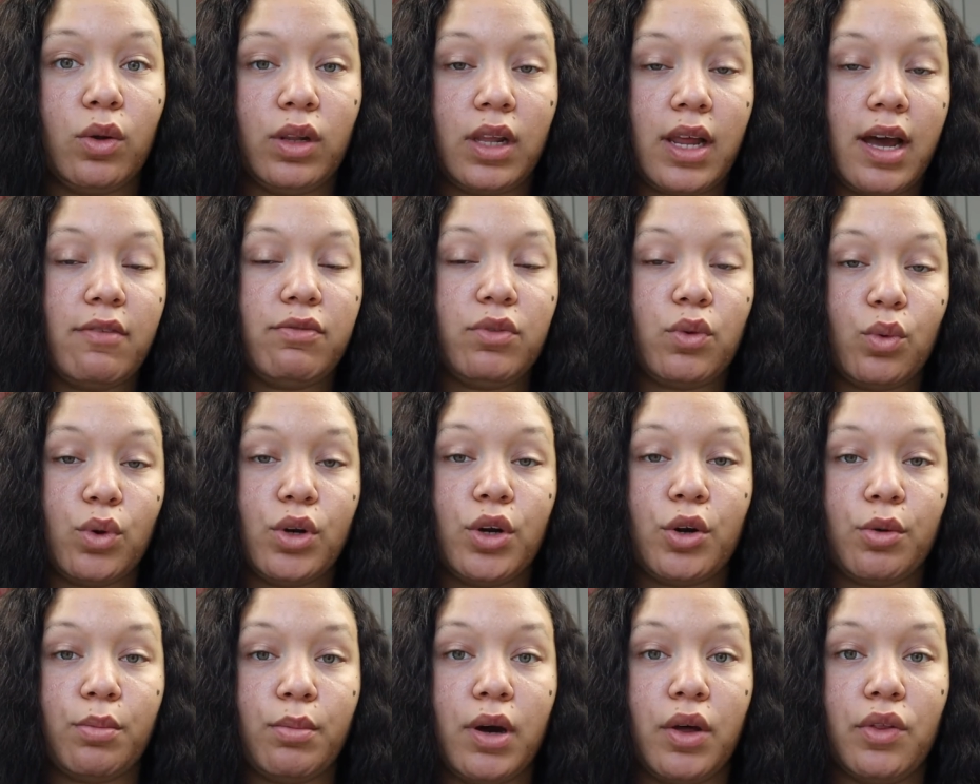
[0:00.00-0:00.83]
left on
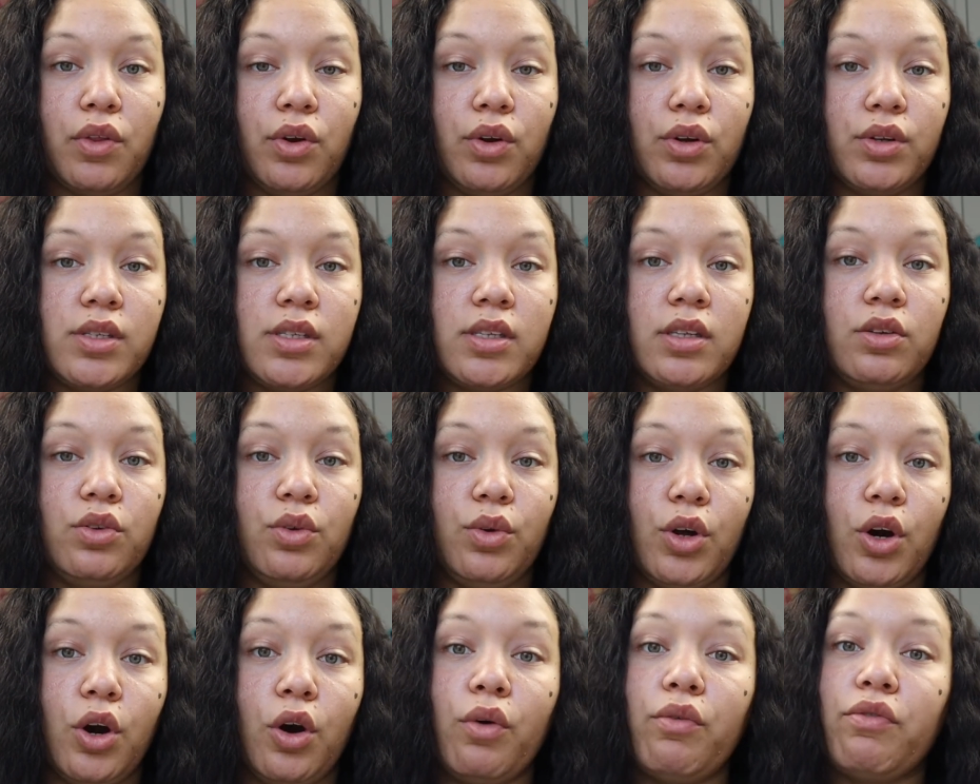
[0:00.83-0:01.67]
her mother's,
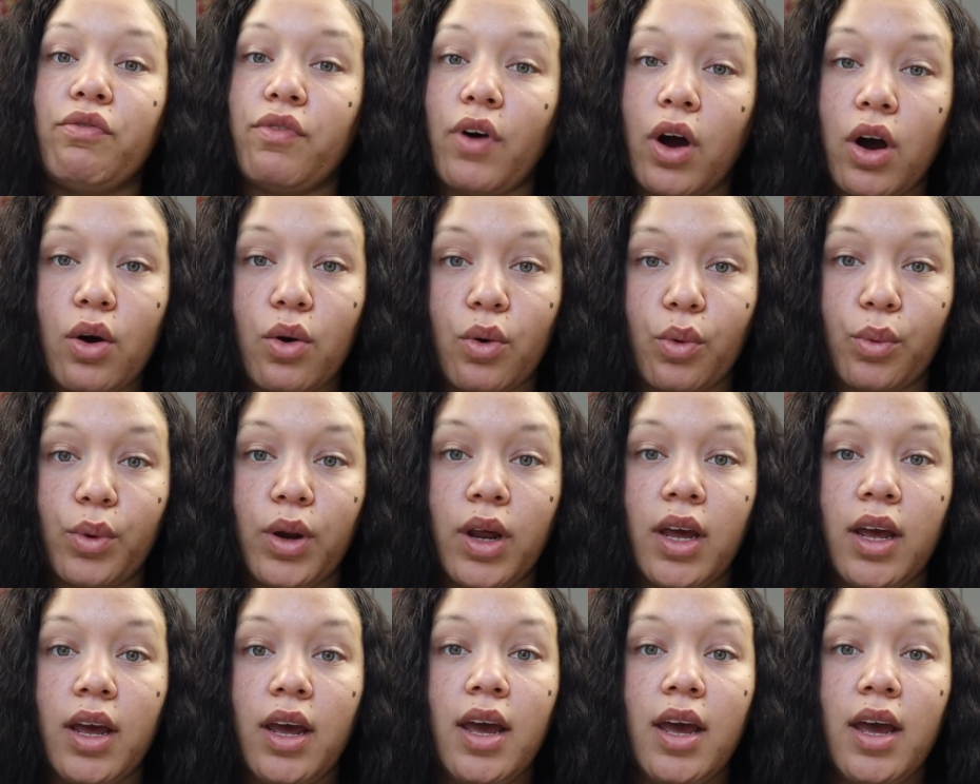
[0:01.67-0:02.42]
phone?